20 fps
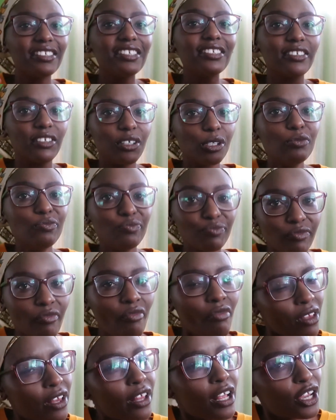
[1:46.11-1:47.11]
you know
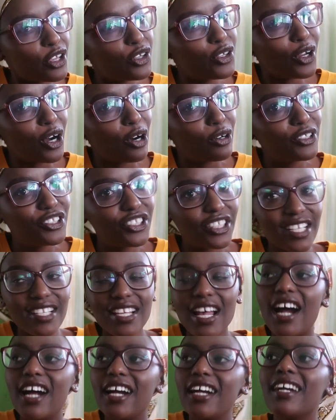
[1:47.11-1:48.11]
how
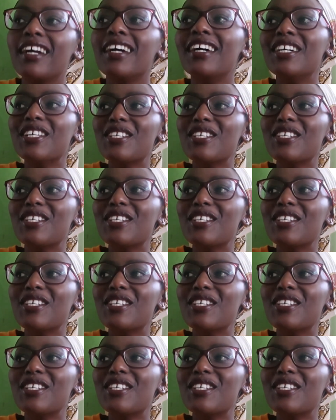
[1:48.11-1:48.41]
teachers are.